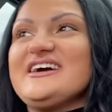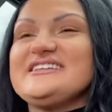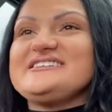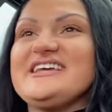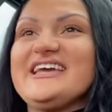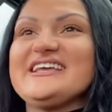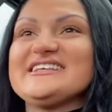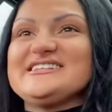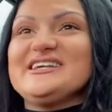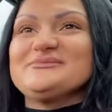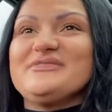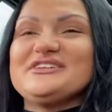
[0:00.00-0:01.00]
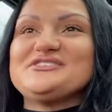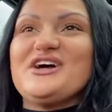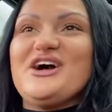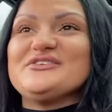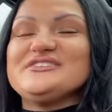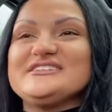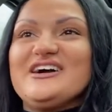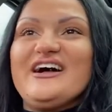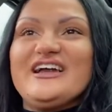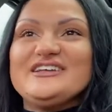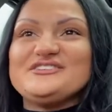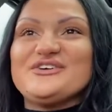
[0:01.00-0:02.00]
it's like my childhood
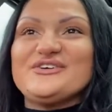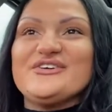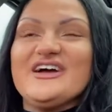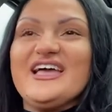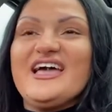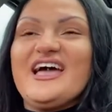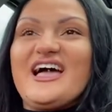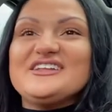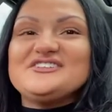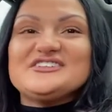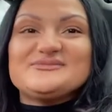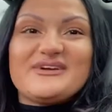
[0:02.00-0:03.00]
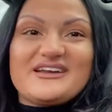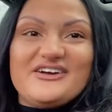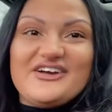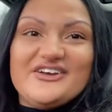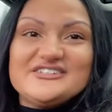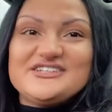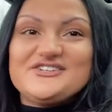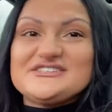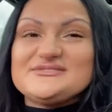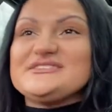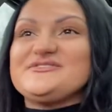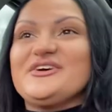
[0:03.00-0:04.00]
idol and she's bringing out cozy
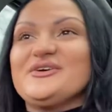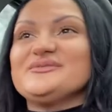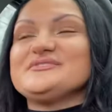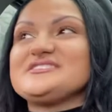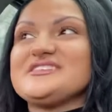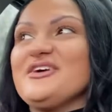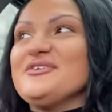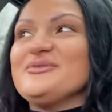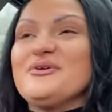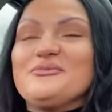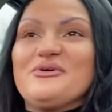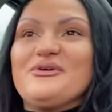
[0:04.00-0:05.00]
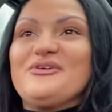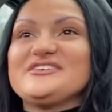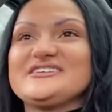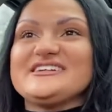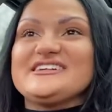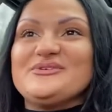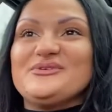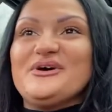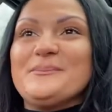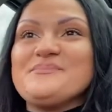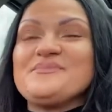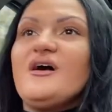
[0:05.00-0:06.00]
Christmas films so what more could I
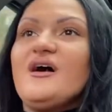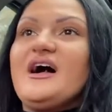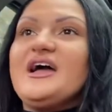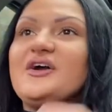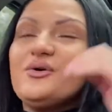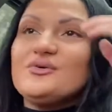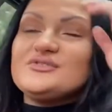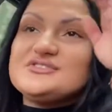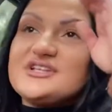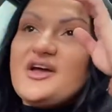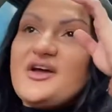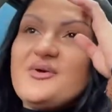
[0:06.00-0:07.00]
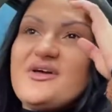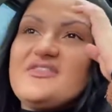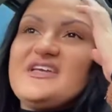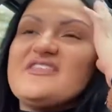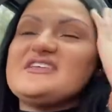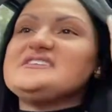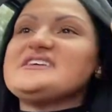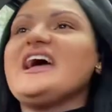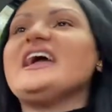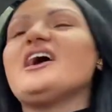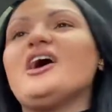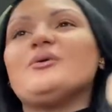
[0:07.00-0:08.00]
want? I also, the other day,
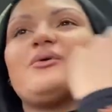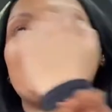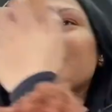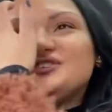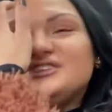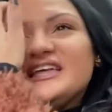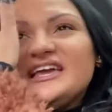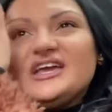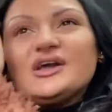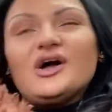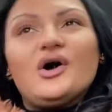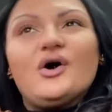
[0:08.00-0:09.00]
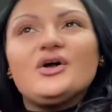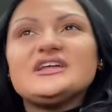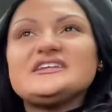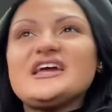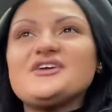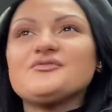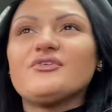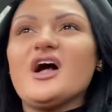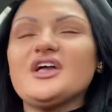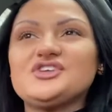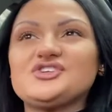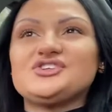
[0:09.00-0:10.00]
I watched the Holiday
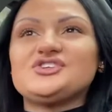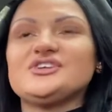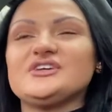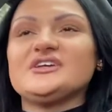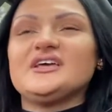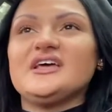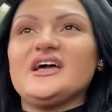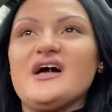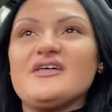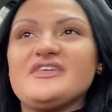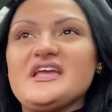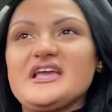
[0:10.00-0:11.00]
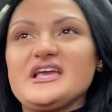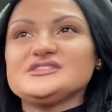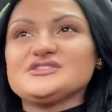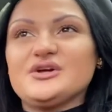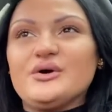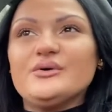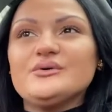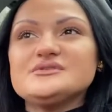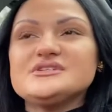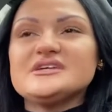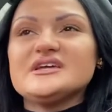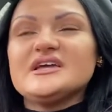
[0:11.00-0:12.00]
Rush, I think it's
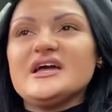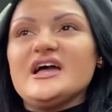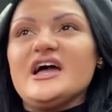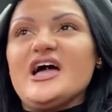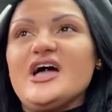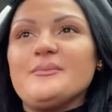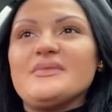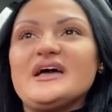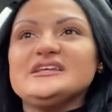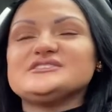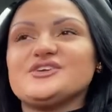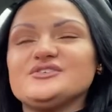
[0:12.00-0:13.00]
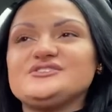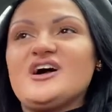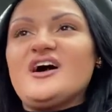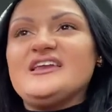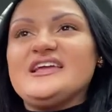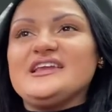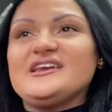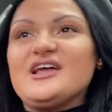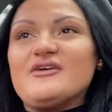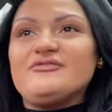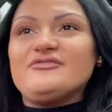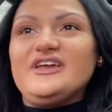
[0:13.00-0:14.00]
called, um, and it's got Darlene
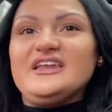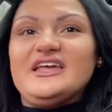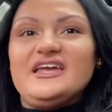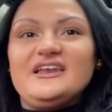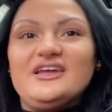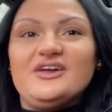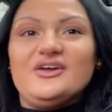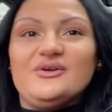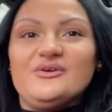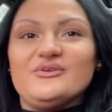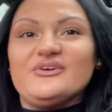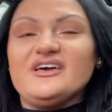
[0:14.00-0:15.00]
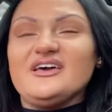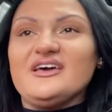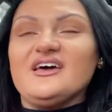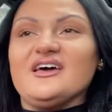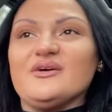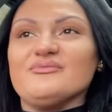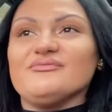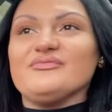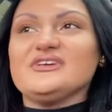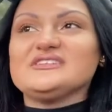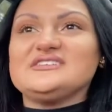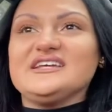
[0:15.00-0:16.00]
Love in it who
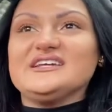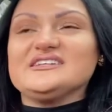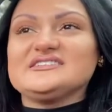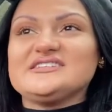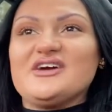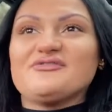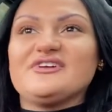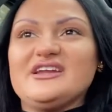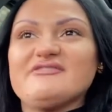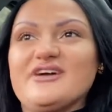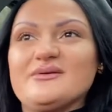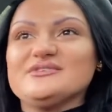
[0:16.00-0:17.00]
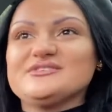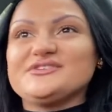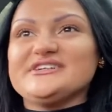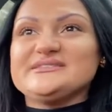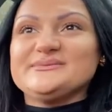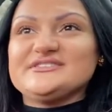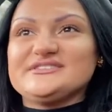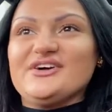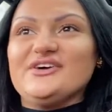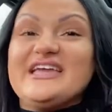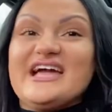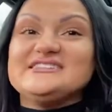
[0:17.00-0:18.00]
um, sings that really famous Christmas
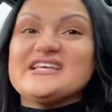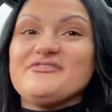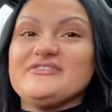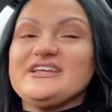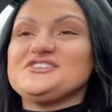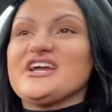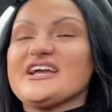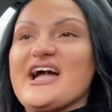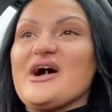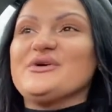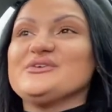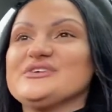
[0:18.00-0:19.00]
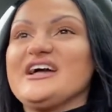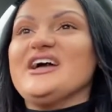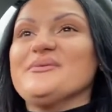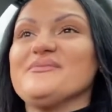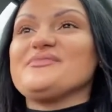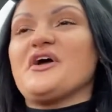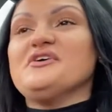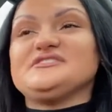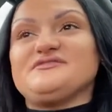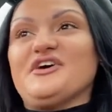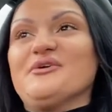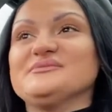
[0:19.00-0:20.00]
song. Yeah, definitely check out um, those
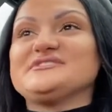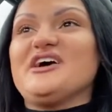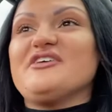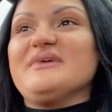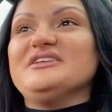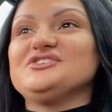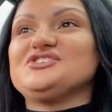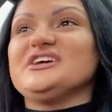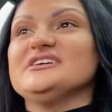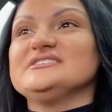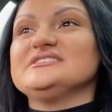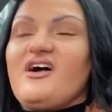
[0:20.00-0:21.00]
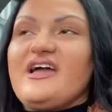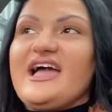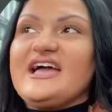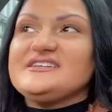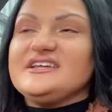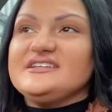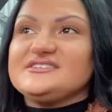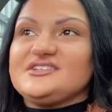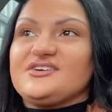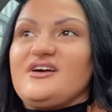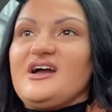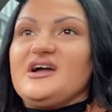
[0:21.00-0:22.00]
films that I've mentioned. I had
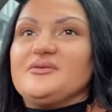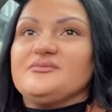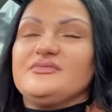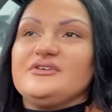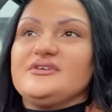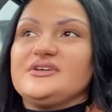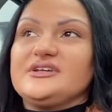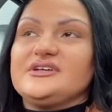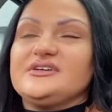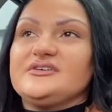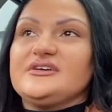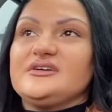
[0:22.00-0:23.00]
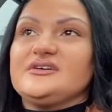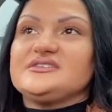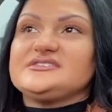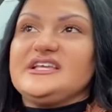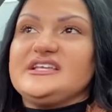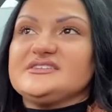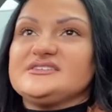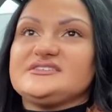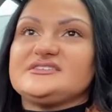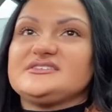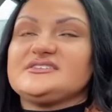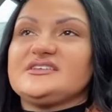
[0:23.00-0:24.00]
Instagram
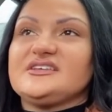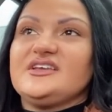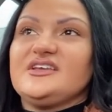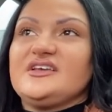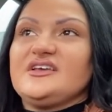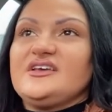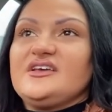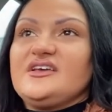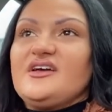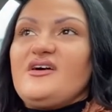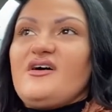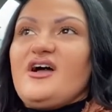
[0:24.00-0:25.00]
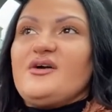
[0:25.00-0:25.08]
since I